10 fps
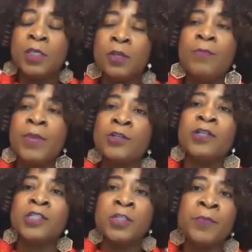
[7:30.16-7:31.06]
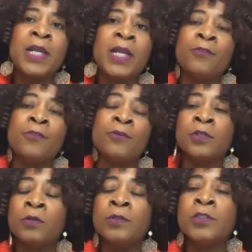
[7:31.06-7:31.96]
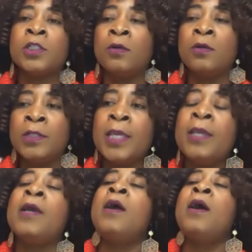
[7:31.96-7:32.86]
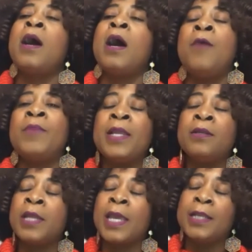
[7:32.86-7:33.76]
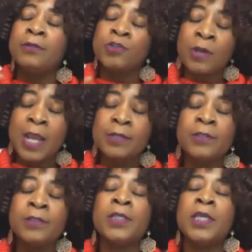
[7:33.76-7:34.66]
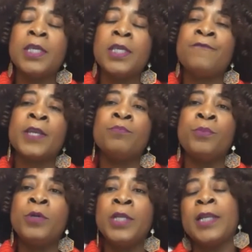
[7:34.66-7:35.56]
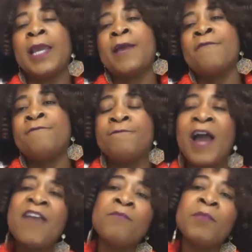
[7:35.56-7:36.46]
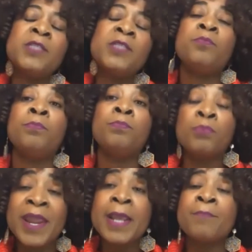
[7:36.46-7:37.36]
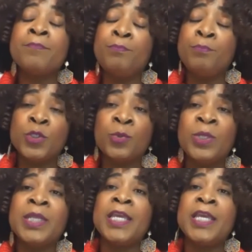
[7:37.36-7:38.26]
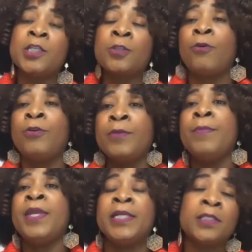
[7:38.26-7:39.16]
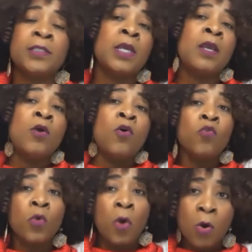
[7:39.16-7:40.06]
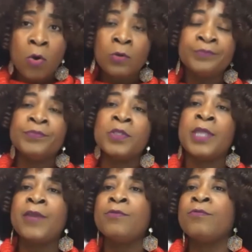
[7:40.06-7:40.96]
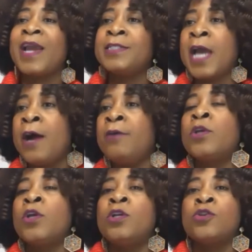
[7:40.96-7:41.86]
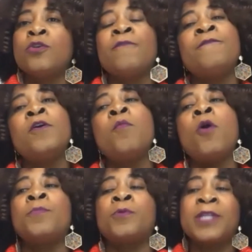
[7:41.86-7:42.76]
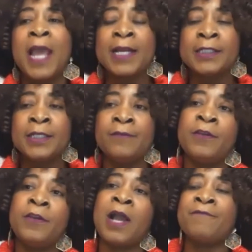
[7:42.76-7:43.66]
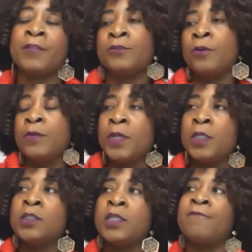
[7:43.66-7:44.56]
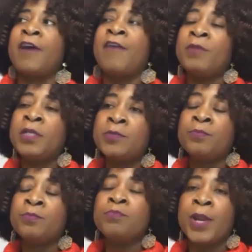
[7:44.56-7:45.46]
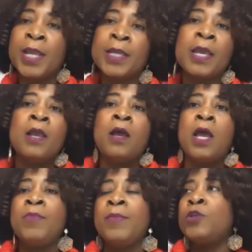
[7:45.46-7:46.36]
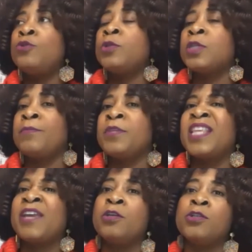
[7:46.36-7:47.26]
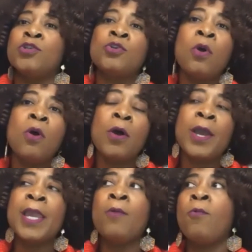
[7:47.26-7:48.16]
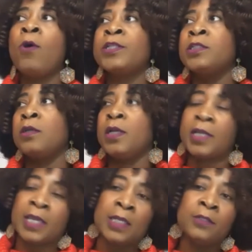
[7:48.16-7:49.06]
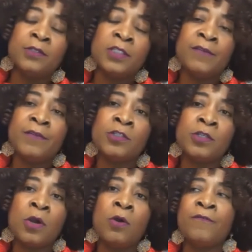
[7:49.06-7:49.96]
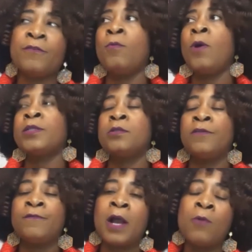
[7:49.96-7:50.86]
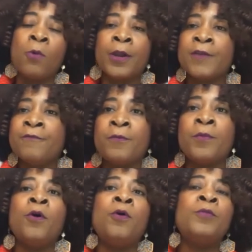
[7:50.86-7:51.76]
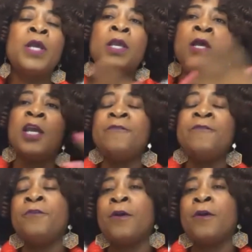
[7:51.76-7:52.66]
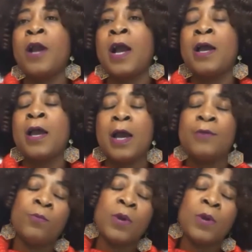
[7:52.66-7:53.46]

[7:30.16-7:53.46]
make sure you're chipping at those goals slowly, and try to see if you can put in like a 5 minutes break between each 30 minutes goal that you write down, so you feel more productive. After 30 minutes, take 5 minutes break, and maybe do something that you enjoy. Watch like a little TV show if you're working from home. If you're in